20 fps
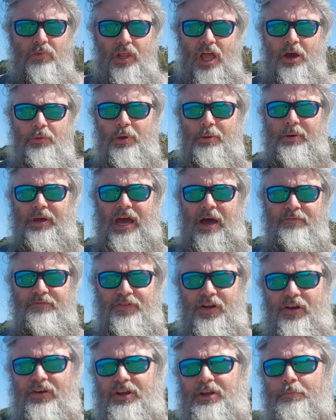And we become
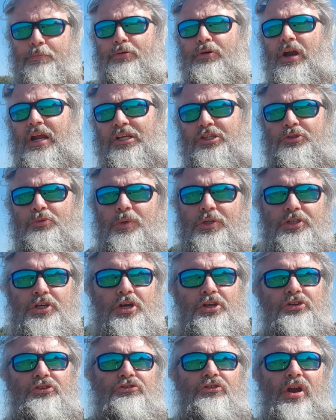very depressed. We
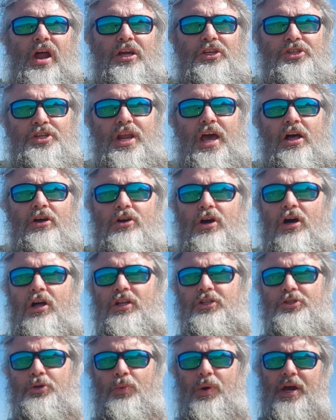turn to drugs and
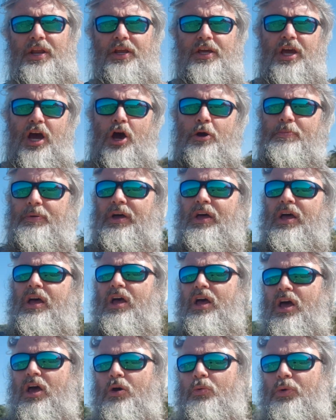alcohol as a way to cope
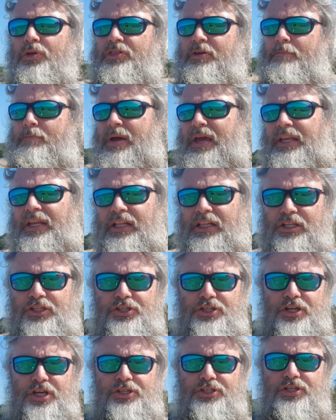with the
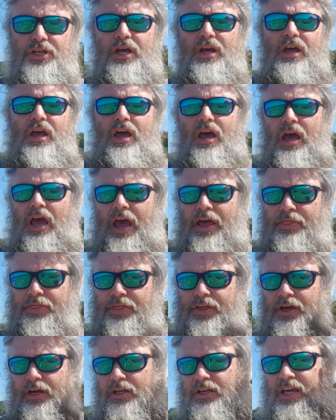meaninglessness and
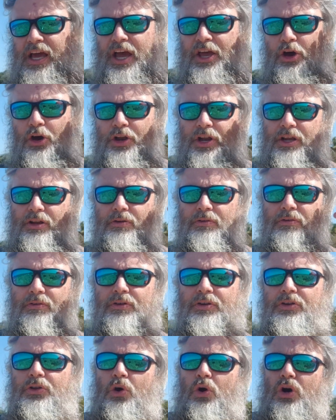the chaotic
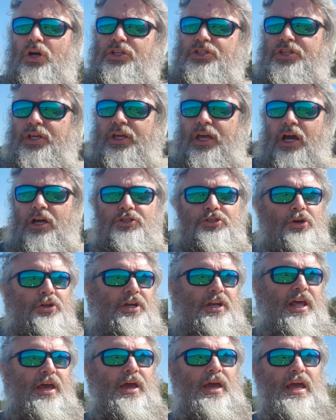noise that goes
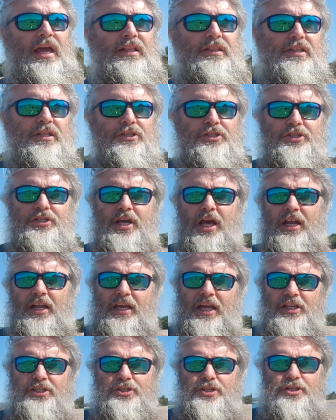on in our head that's
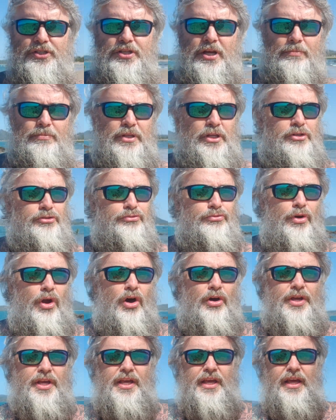telling us that something's
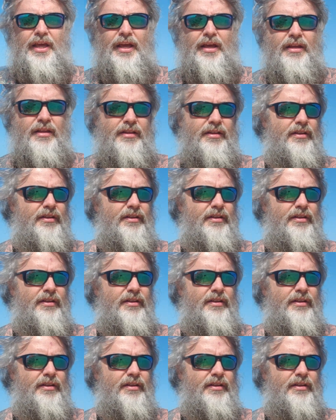wrong here.